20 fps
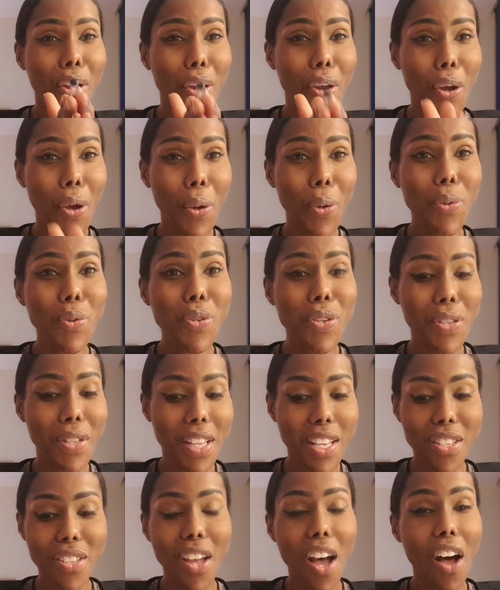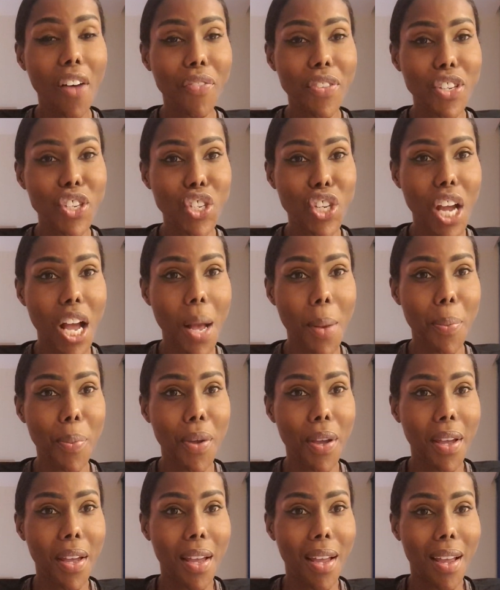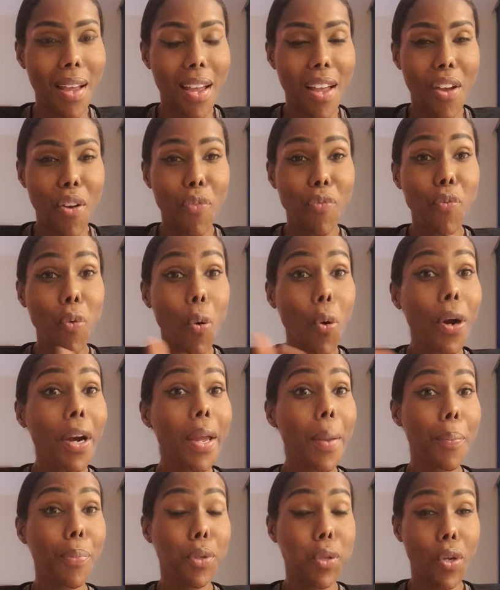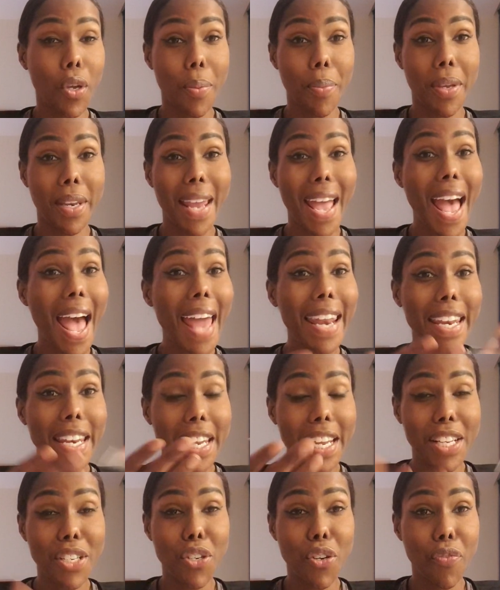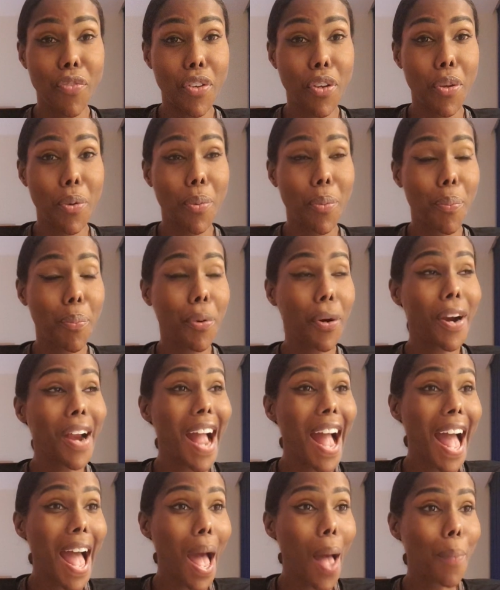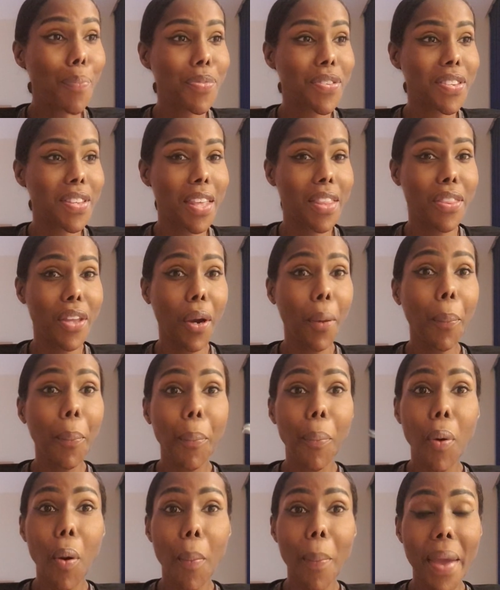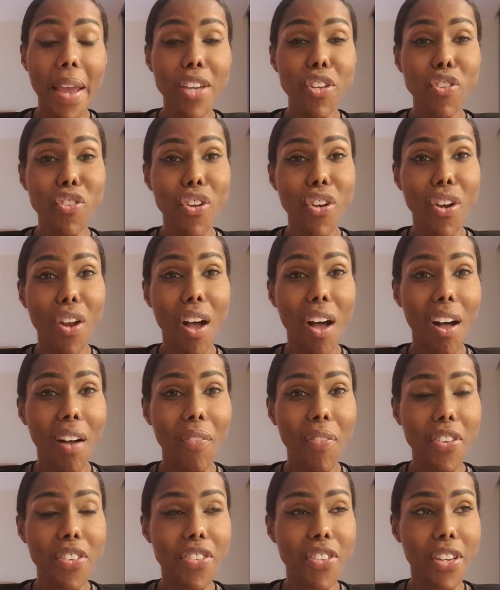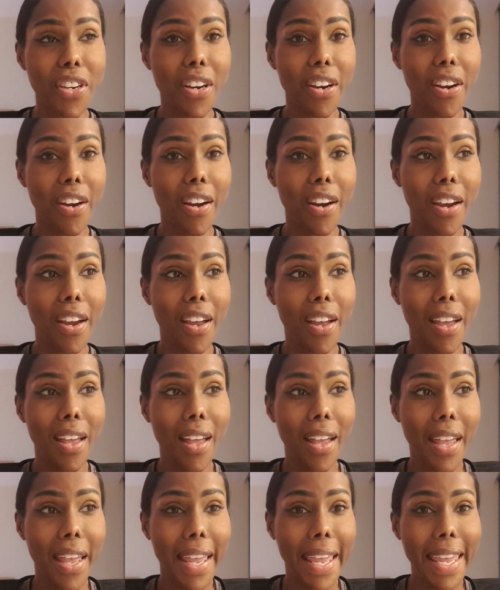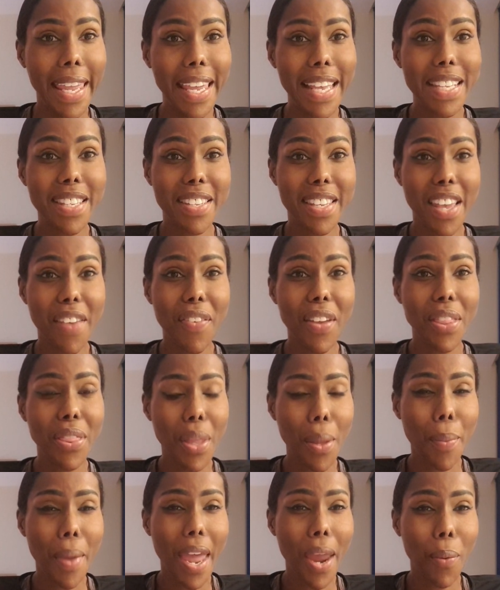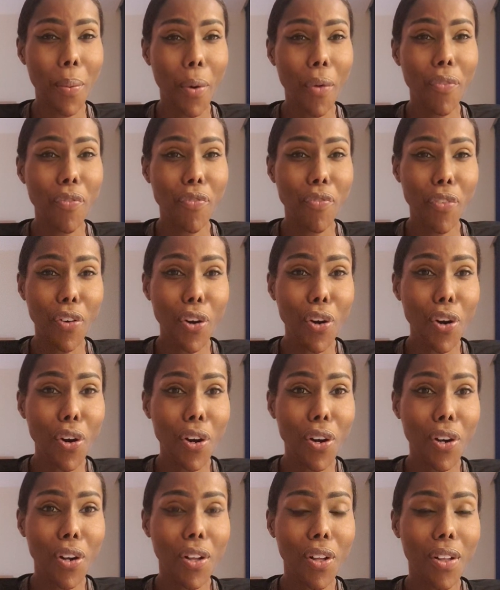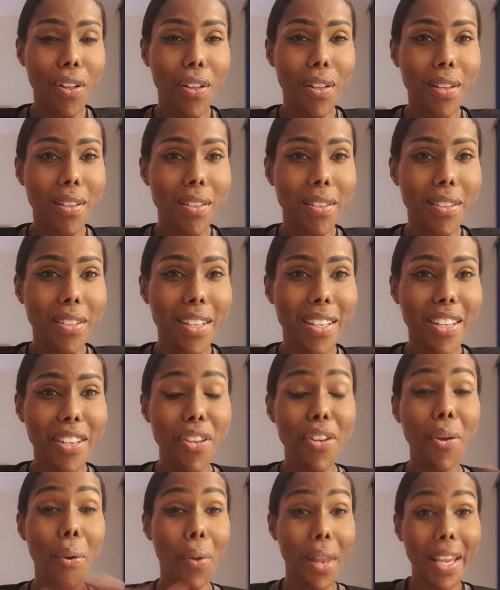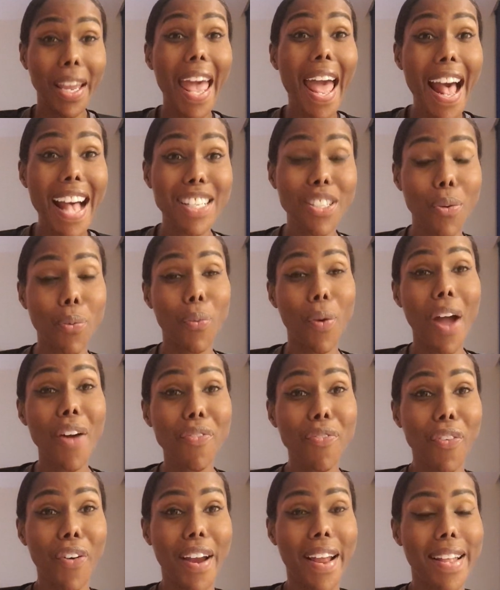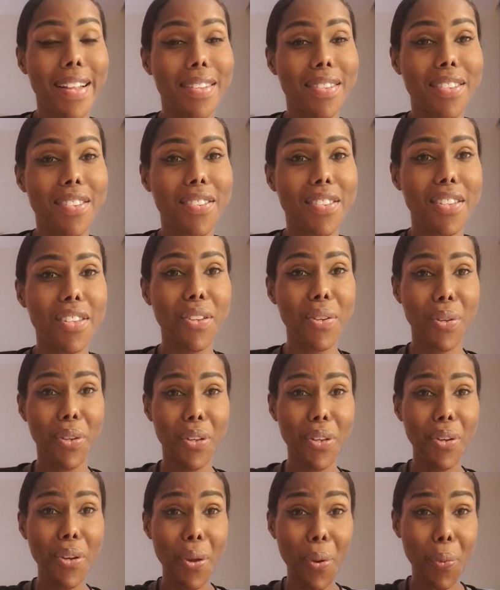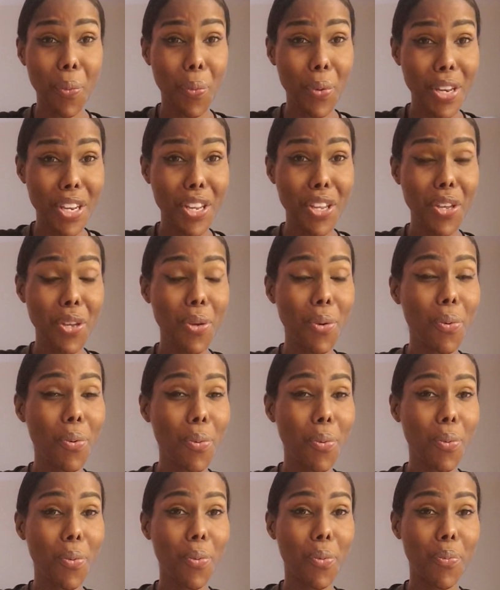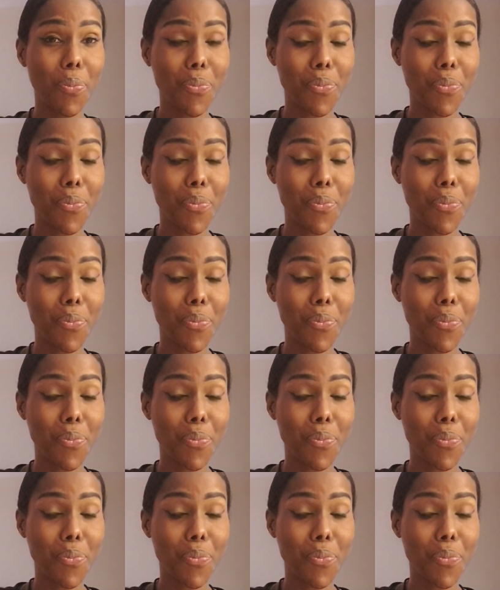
go to this coffee shop for employment at an interview, perhaps their probation officer is giving them a referral, like as a reference. When you